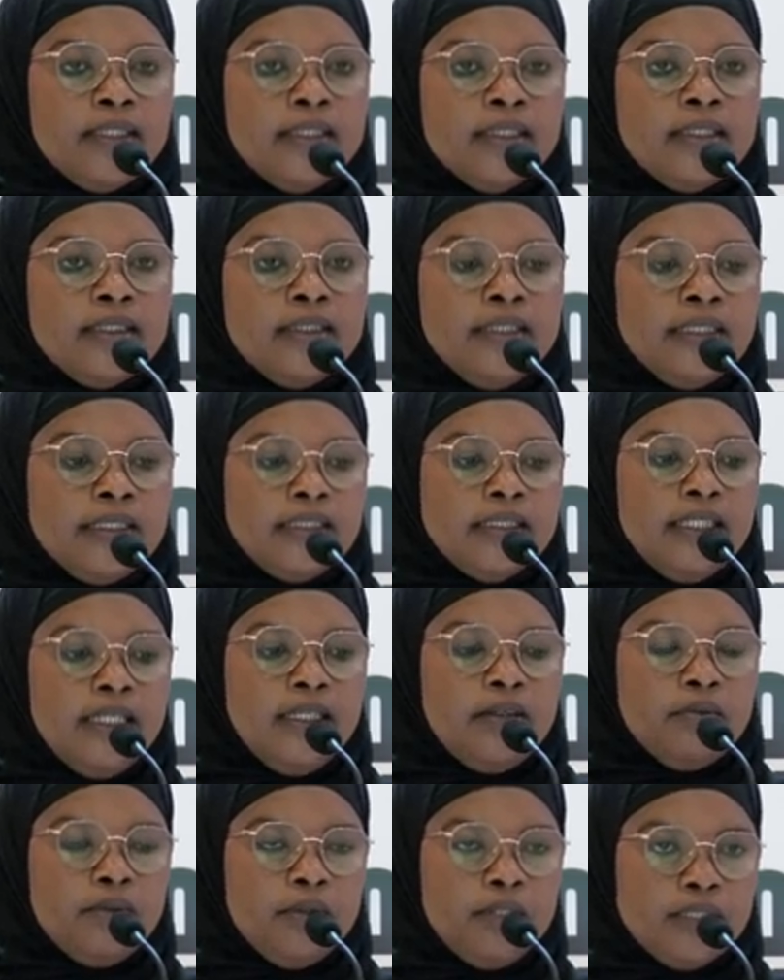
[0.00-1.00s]
This
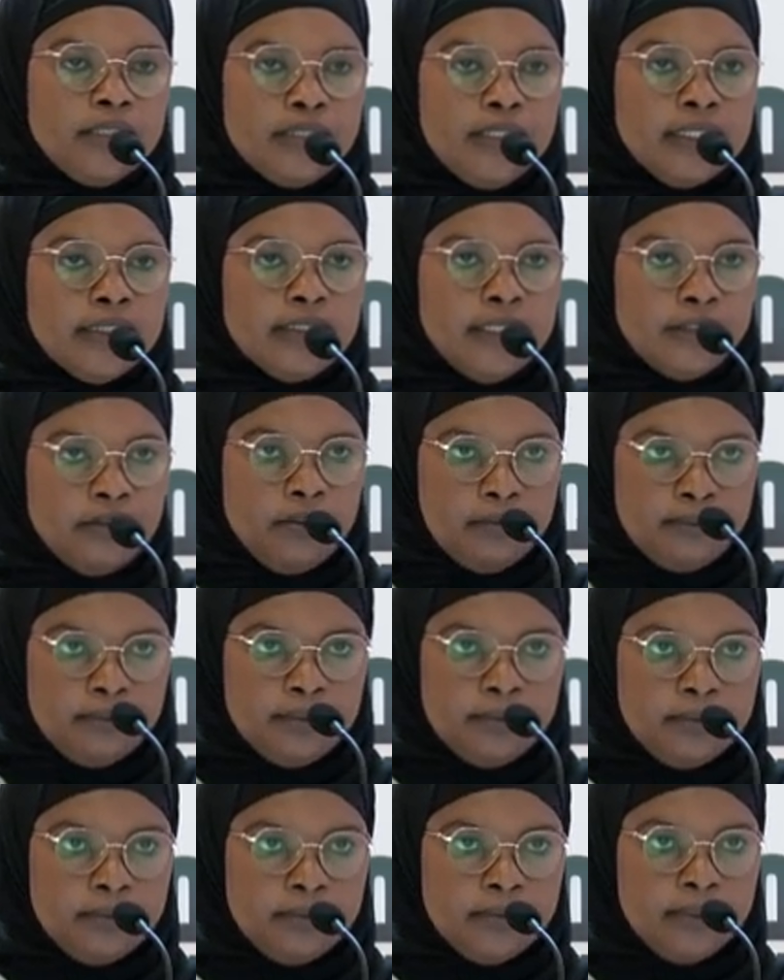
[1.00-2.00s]
thing was a setup.
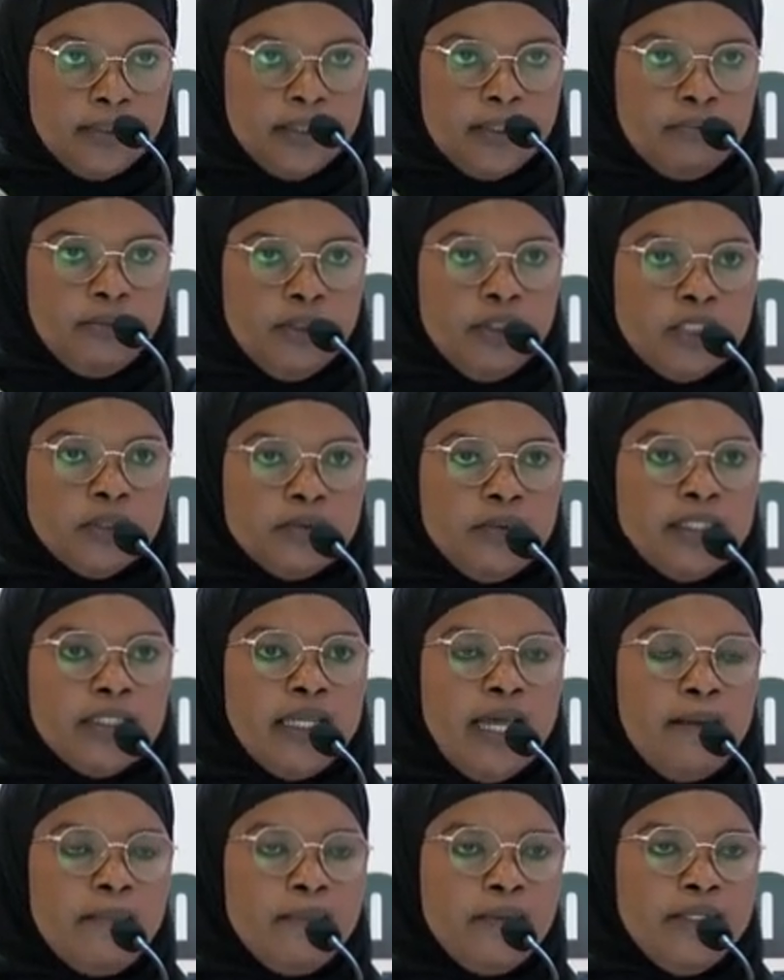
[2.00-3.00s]
Because what
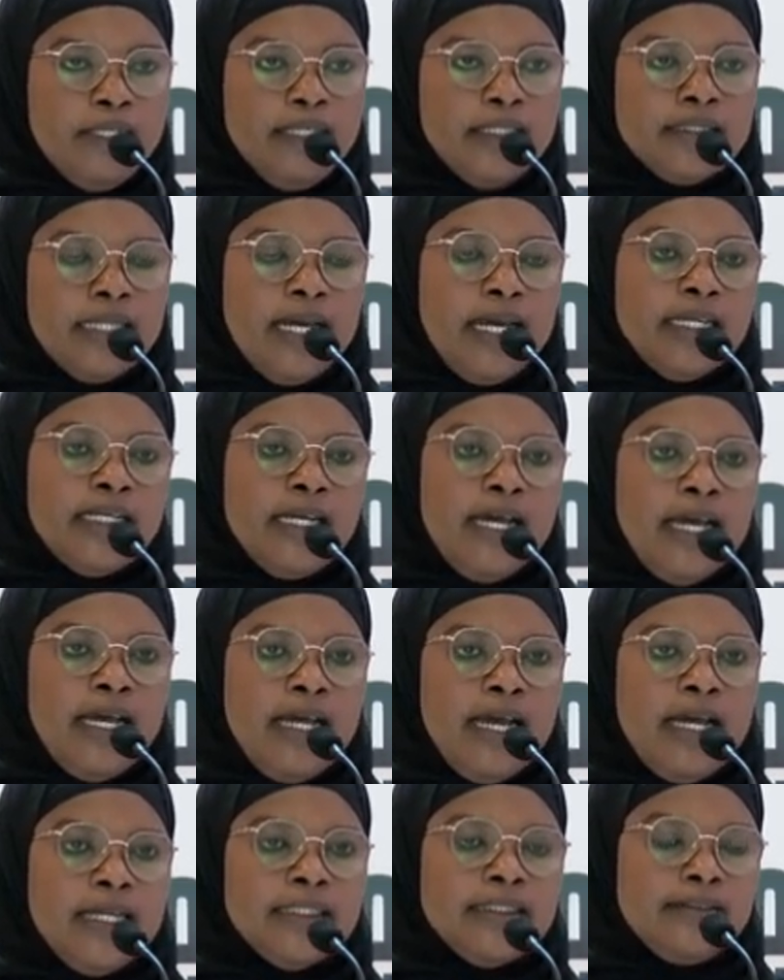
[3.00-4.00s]
happened is
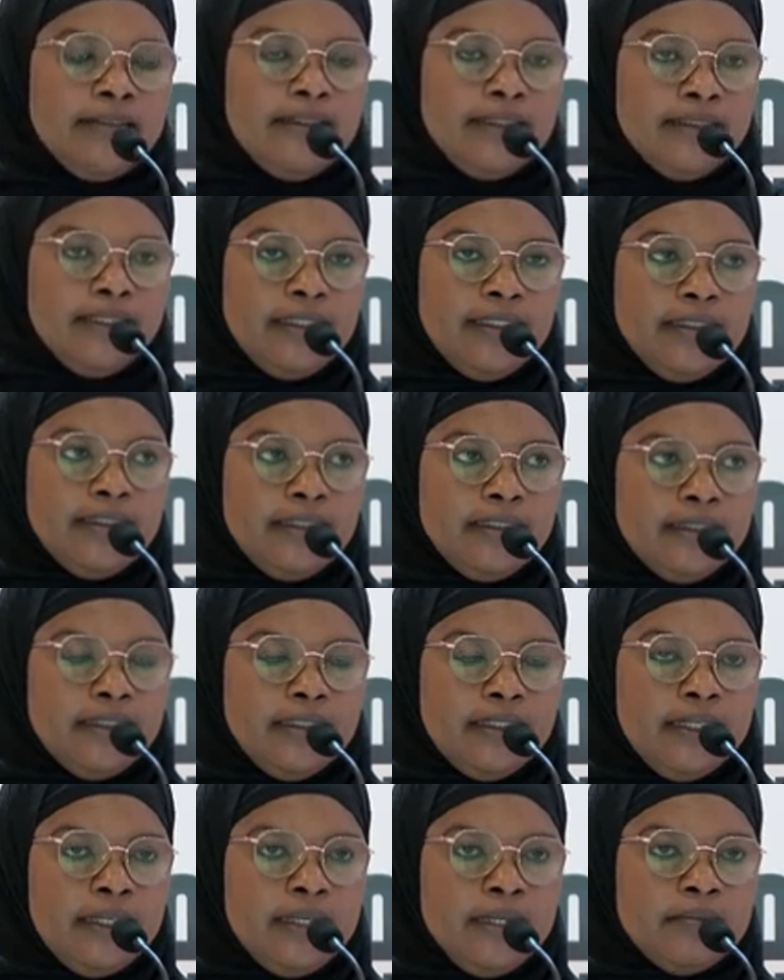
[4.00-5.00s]
I threatened
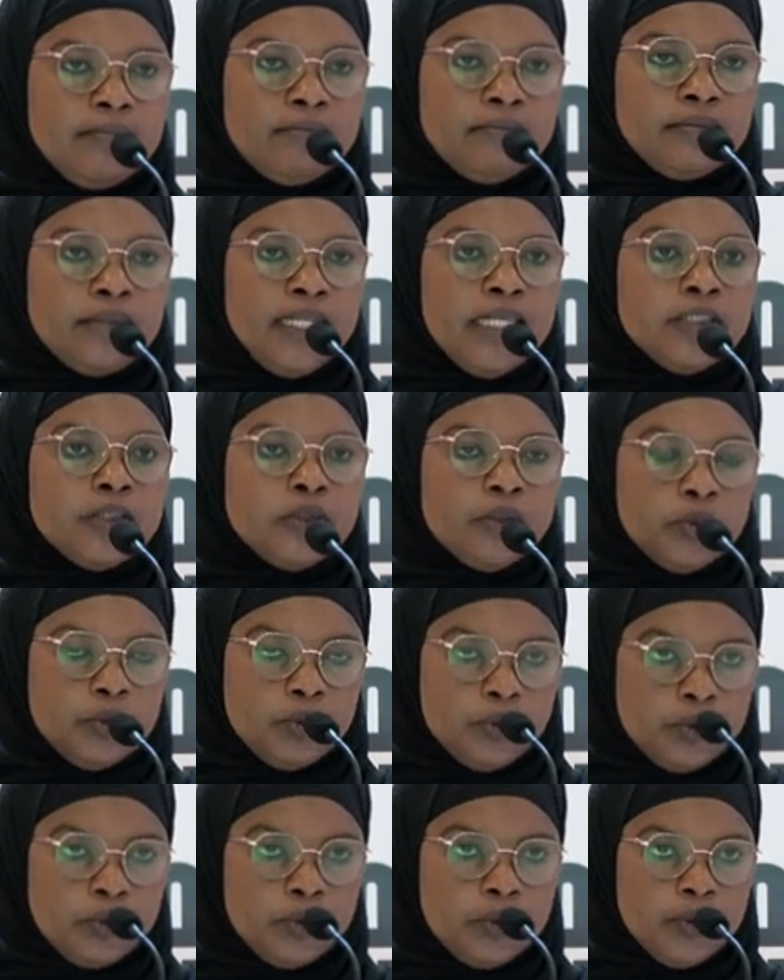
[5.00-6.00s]

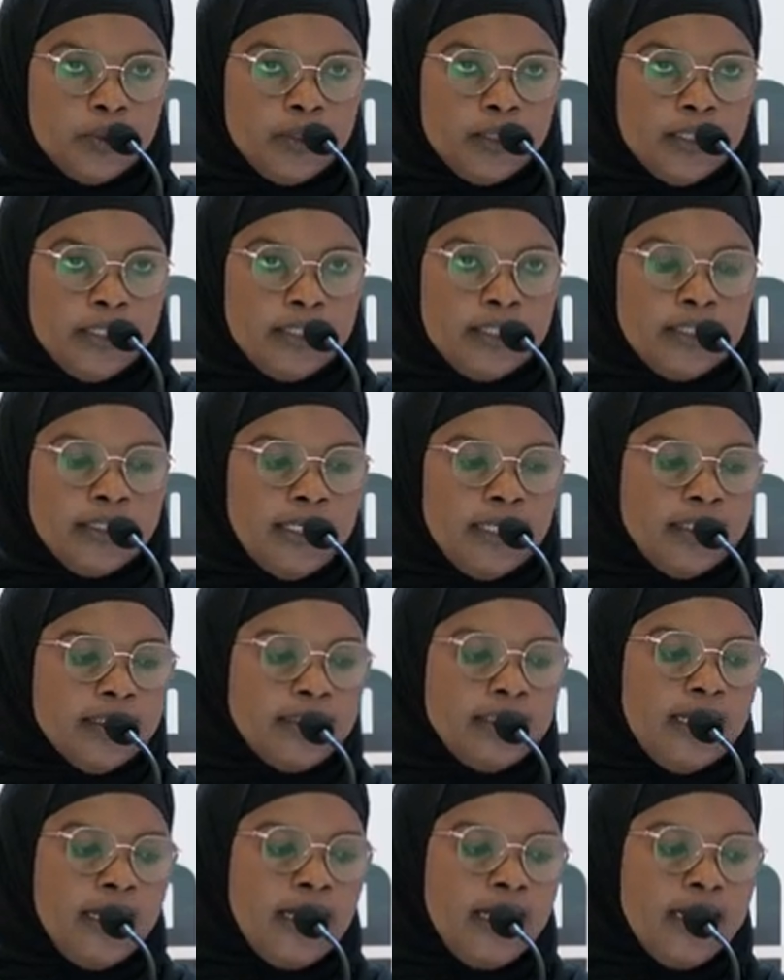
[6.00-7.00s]
Danso
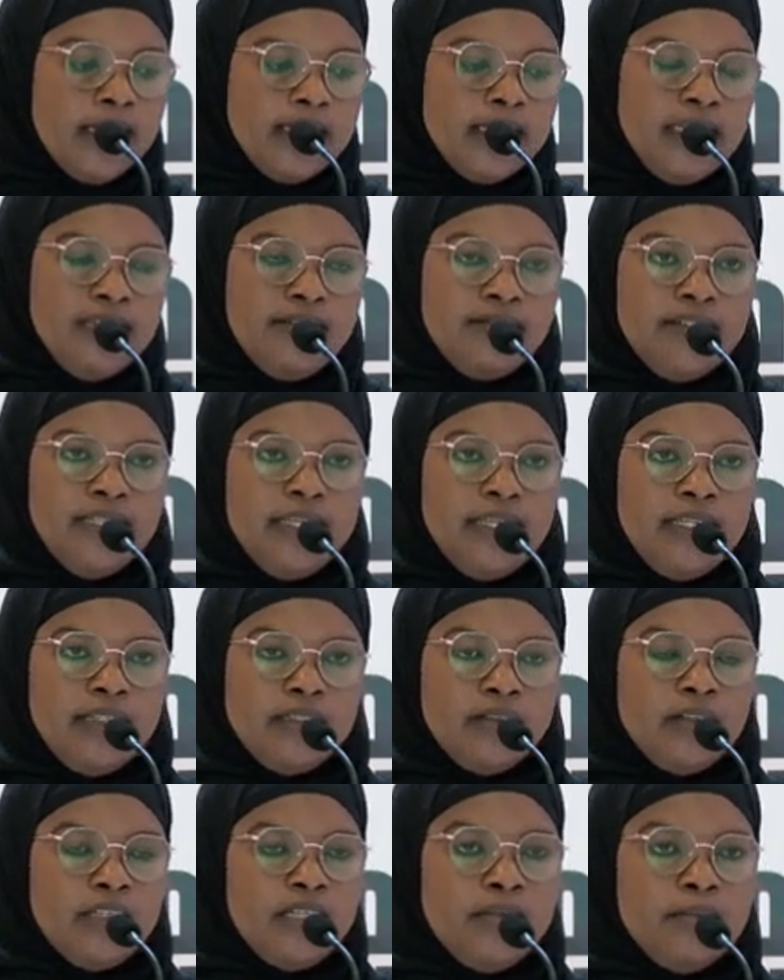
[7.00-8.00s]
that if the
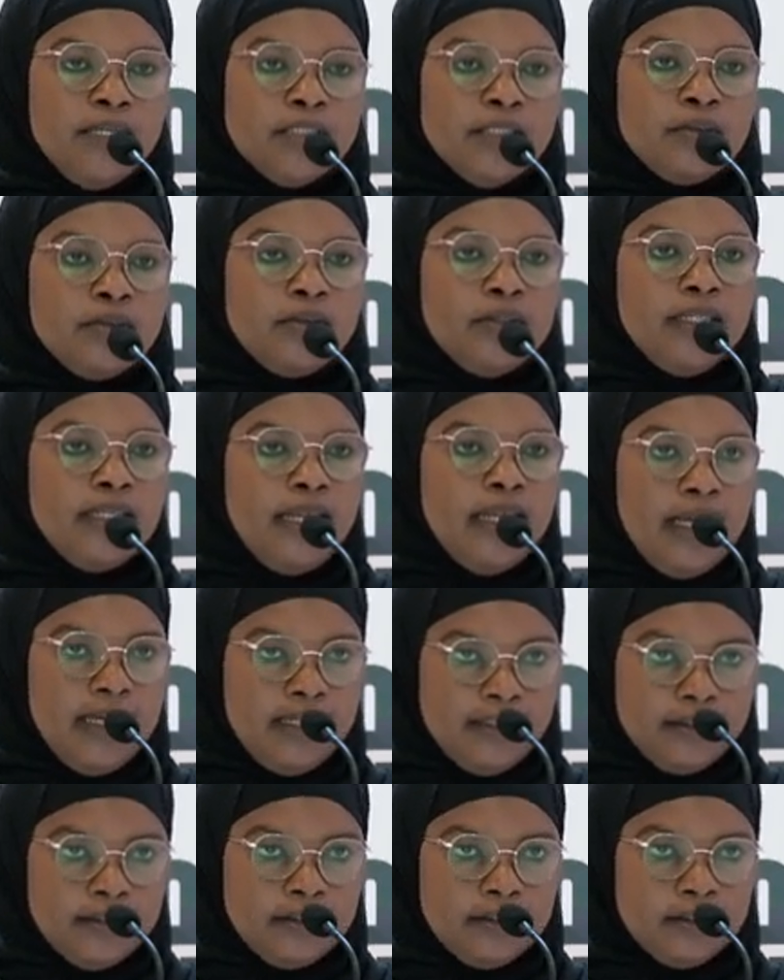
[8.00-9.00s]
documents to the
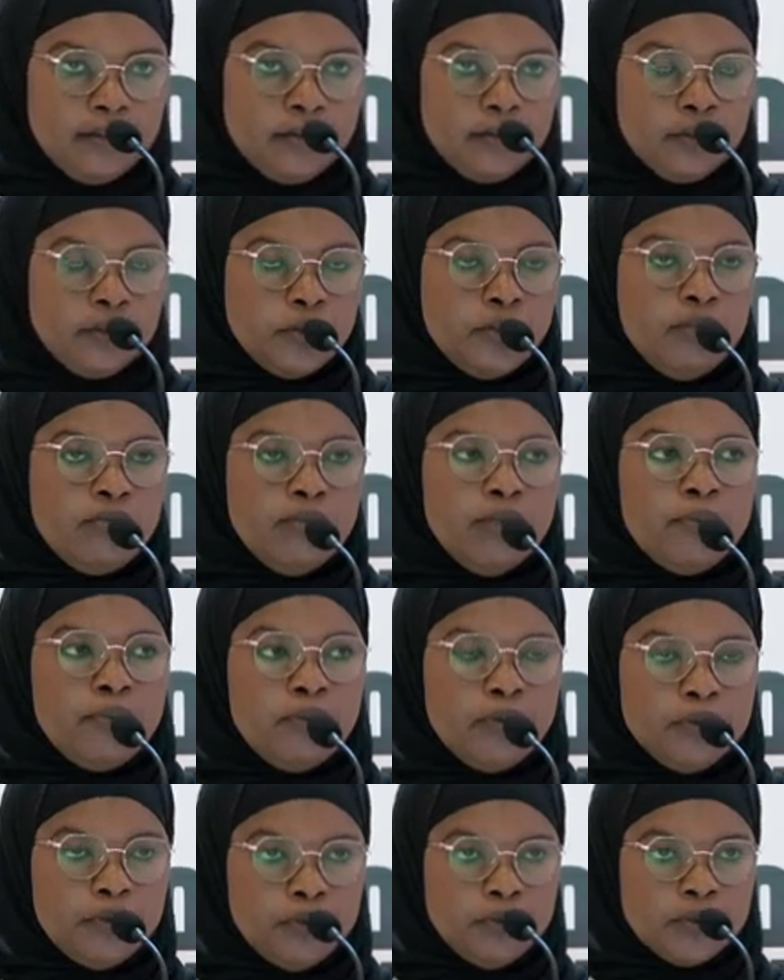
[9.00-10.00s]
land could not be
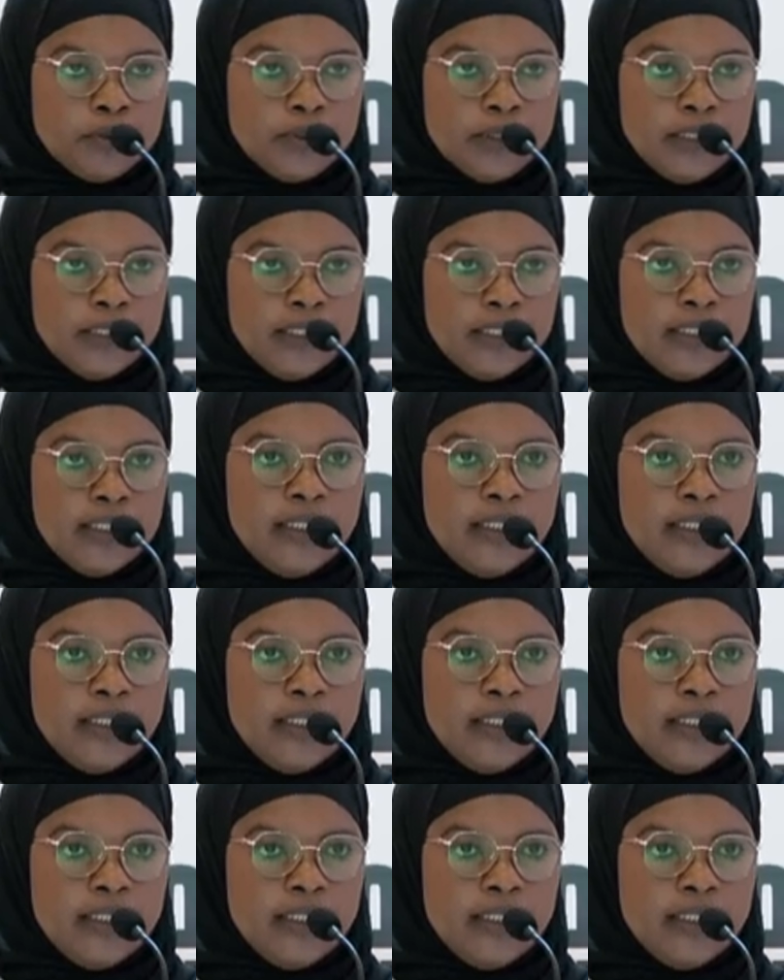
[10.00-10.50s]
produced,